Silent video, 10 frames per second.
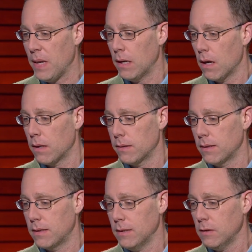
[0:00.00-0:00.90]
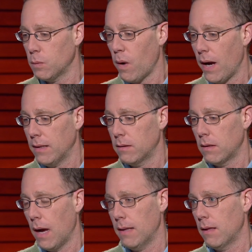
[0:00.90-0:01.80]
I mean, this is where I,
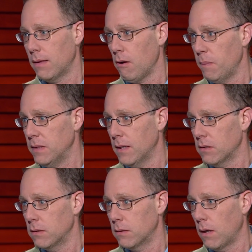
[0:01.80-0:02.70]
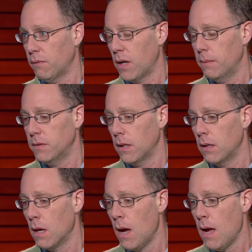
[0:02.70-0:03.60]
I, the therapy session stuff comes
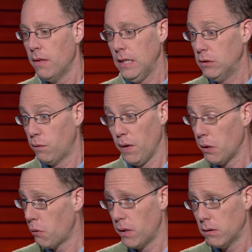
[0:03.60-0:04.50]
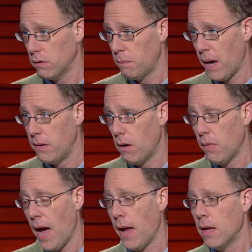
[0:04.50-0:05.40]
in. That he's very critical of Biden
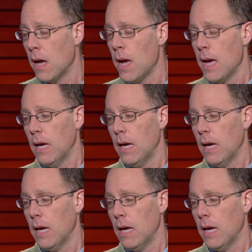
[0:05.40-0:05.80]
on that.